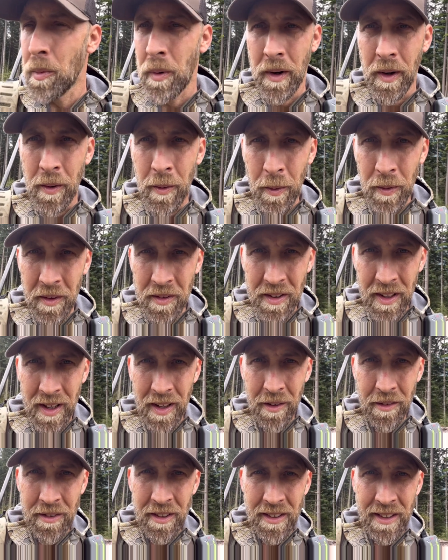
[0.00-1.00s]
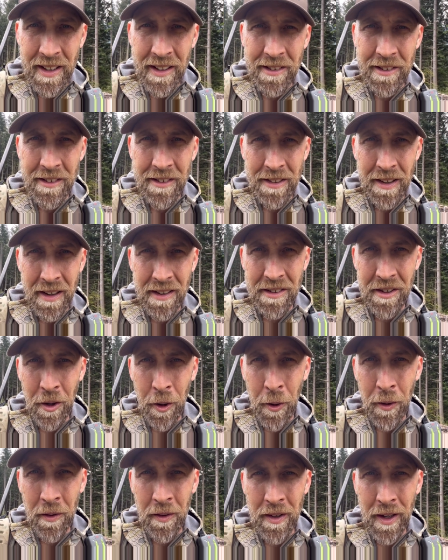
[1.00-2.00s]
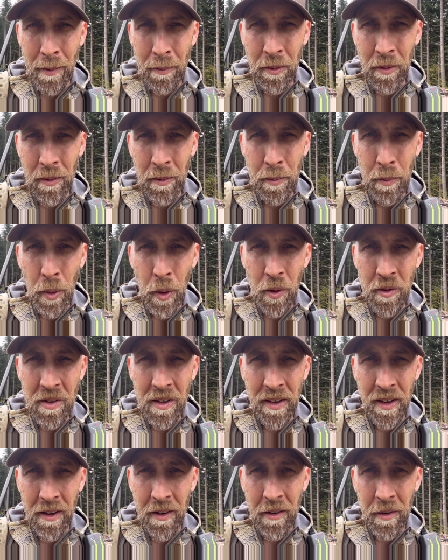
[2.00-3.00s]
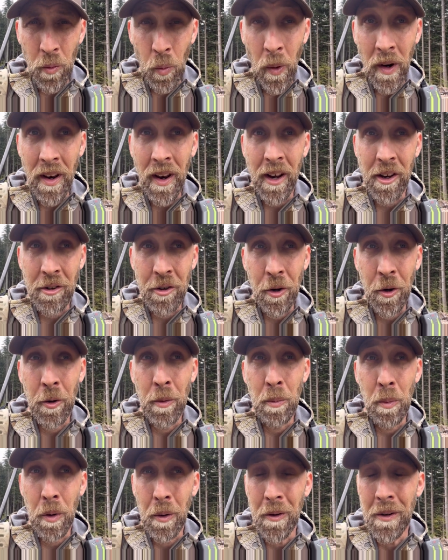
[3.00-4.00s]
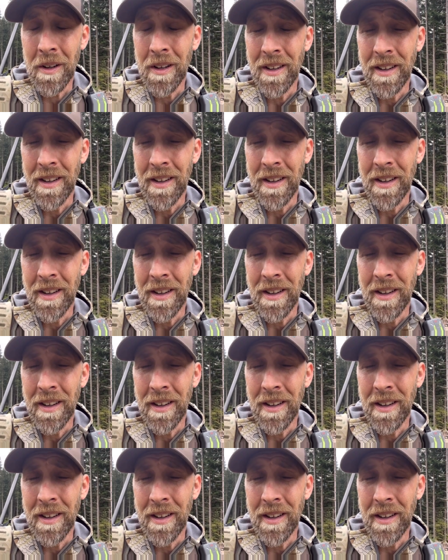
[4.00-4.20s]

pretty cool to see. It was a decent sized herd, a couple of bulls in there, one nice herd bull.